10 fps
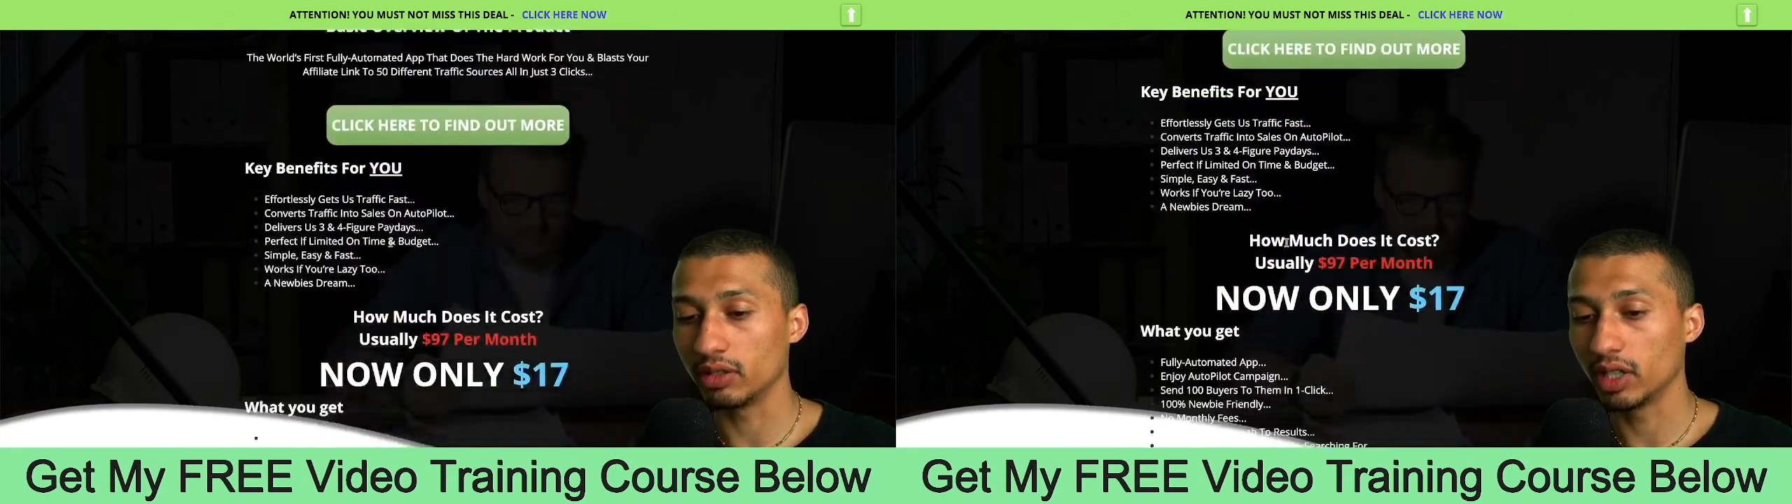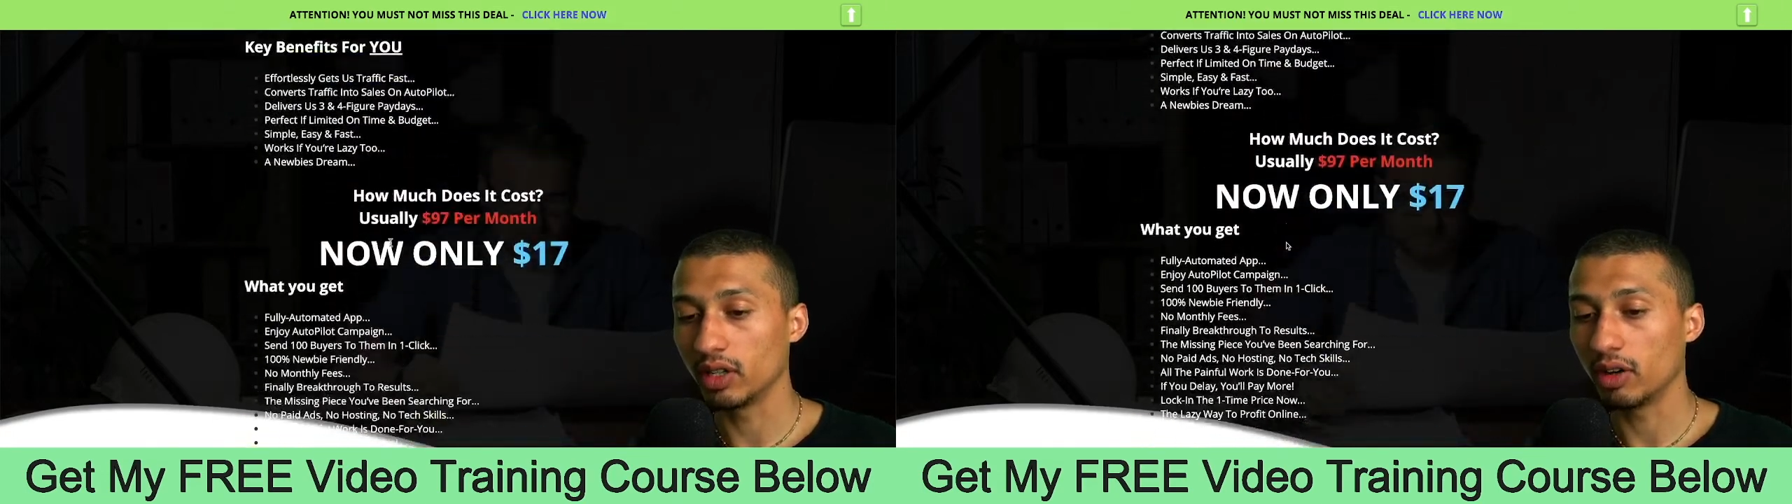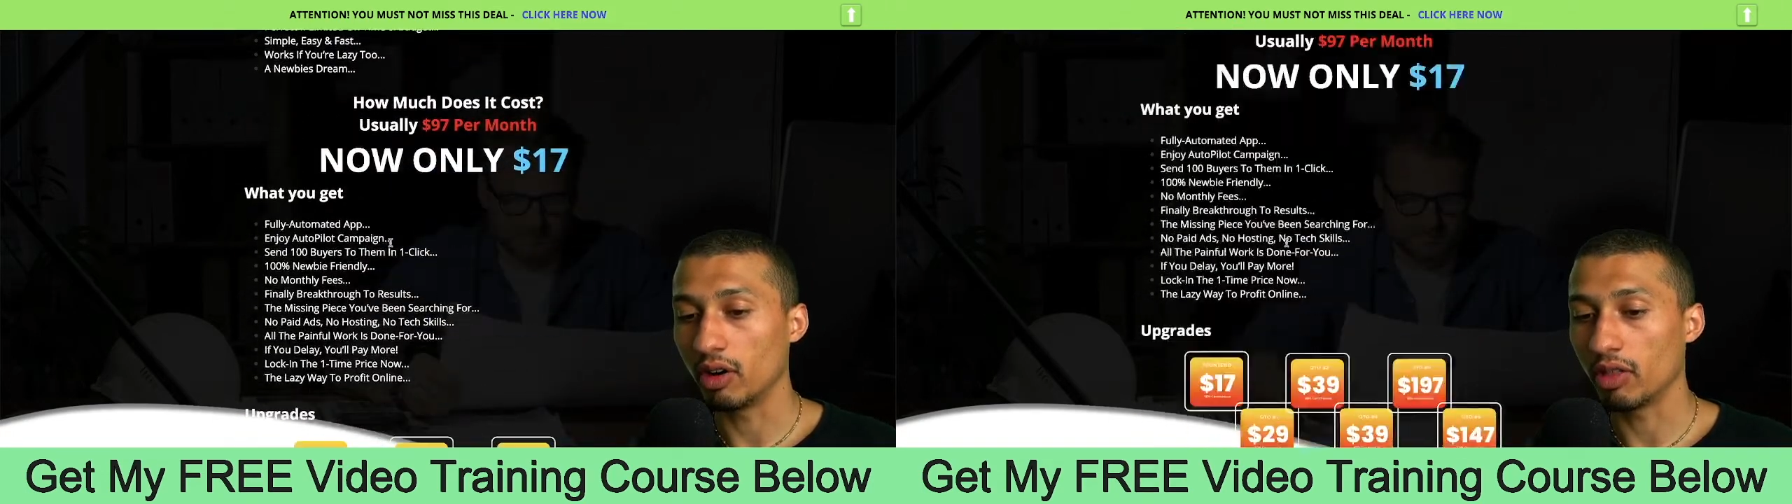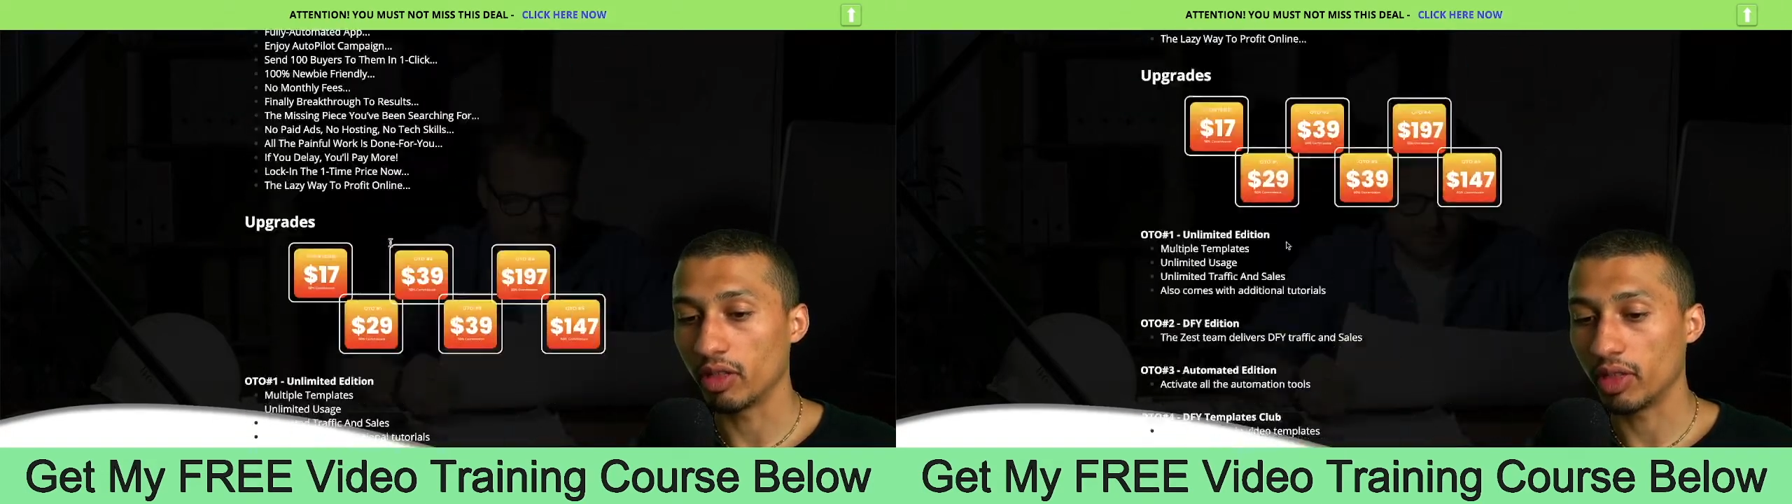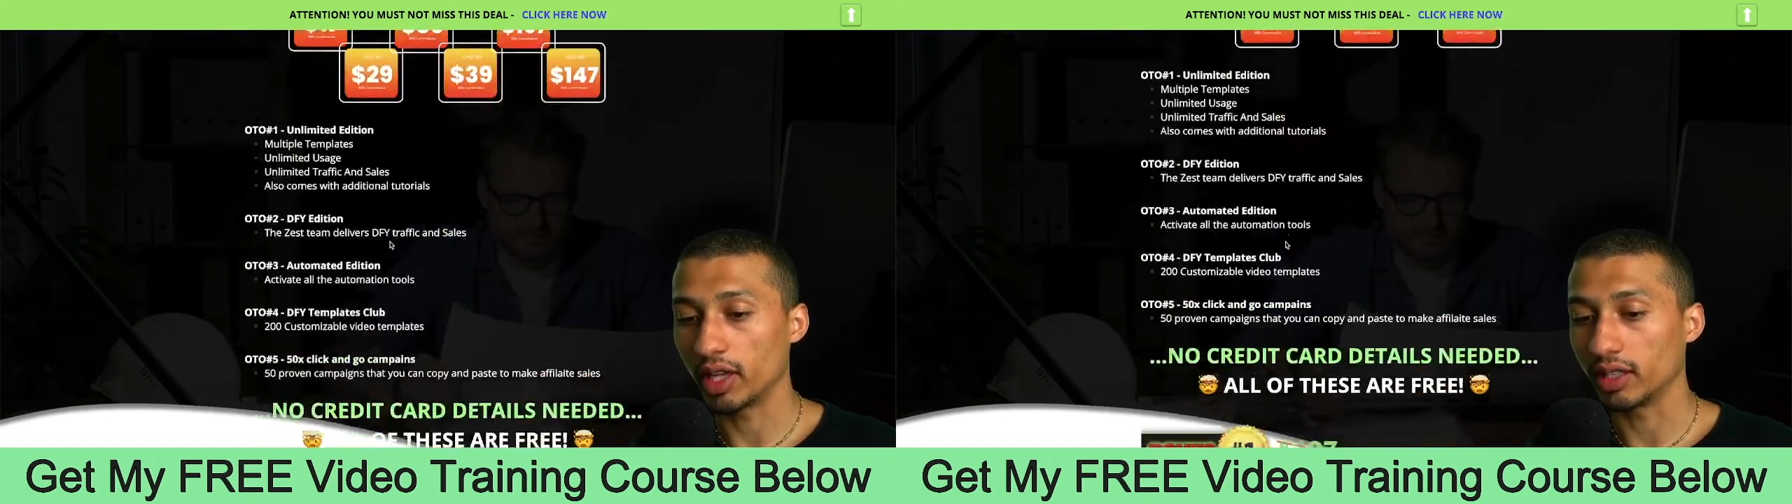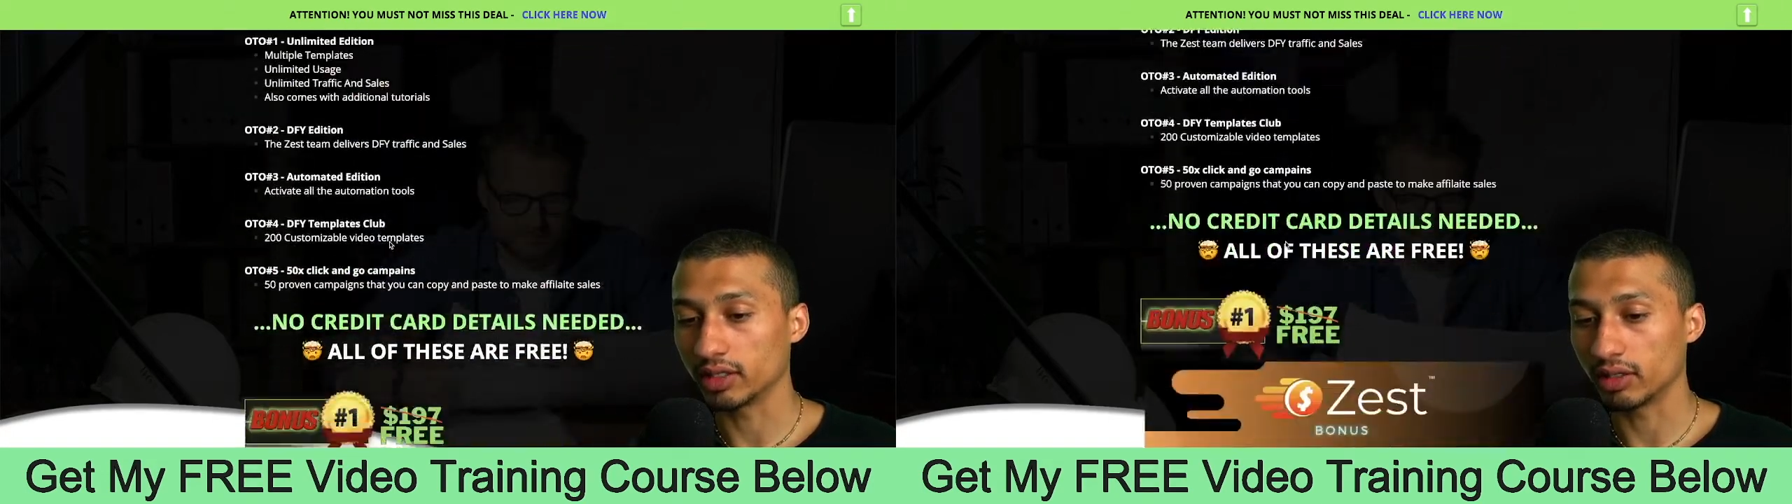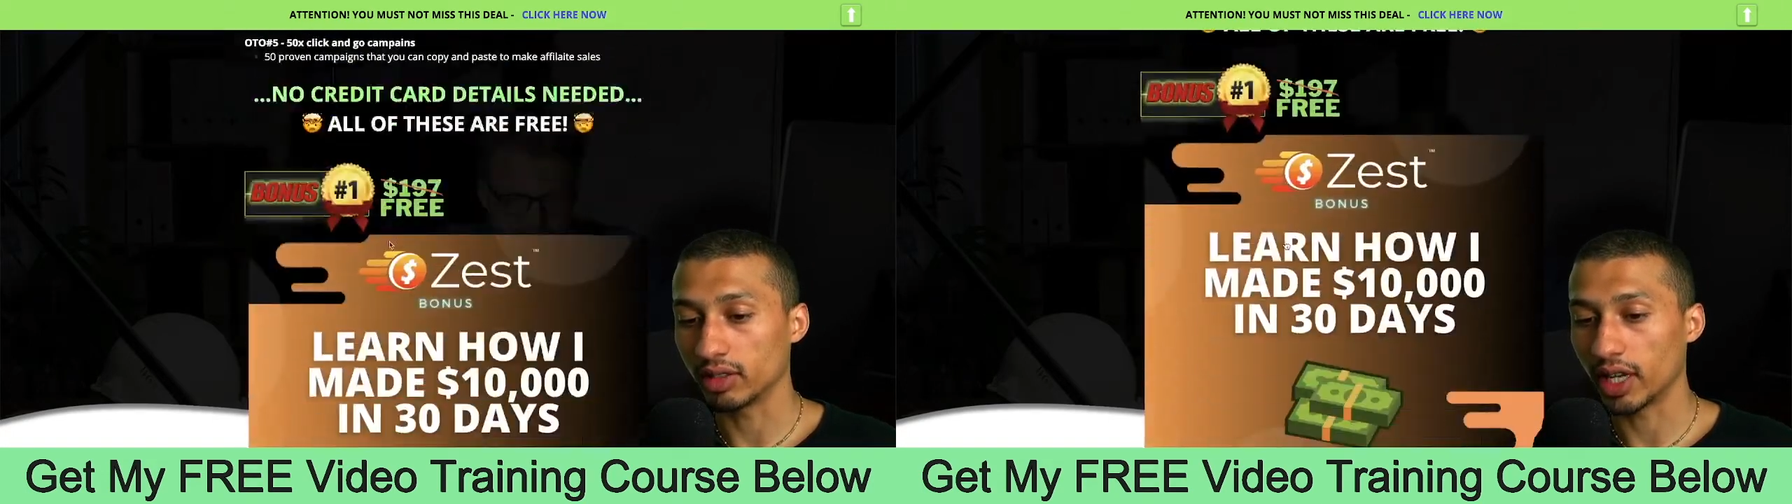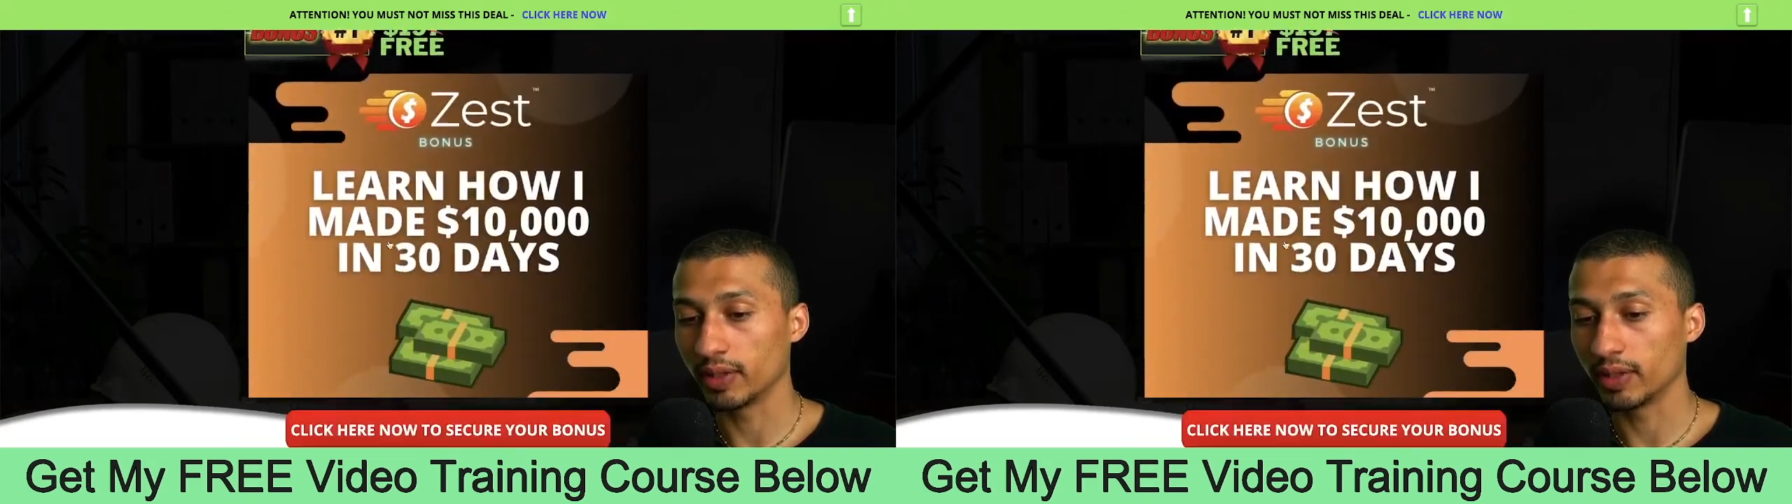other things, okay?